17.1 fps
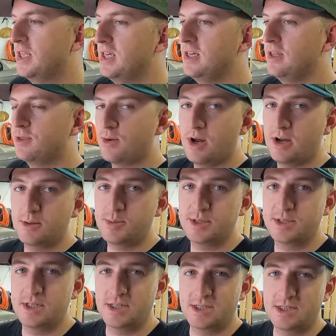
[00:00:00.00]
the throttle
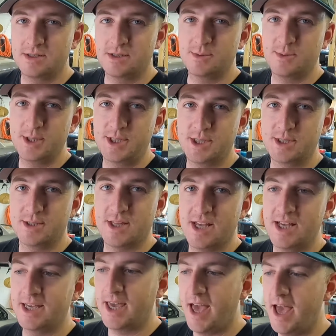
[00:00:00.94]
position switch is
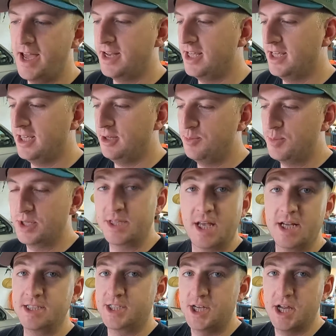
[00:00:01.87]
like any
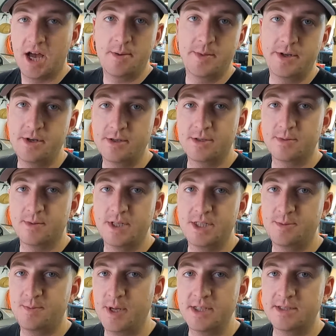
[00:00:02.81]
potentiometer
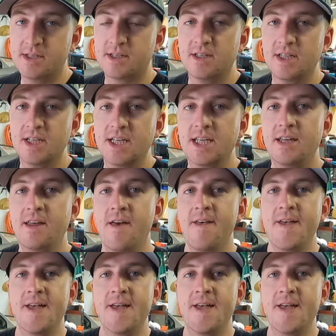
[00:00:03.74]
switch. Basically,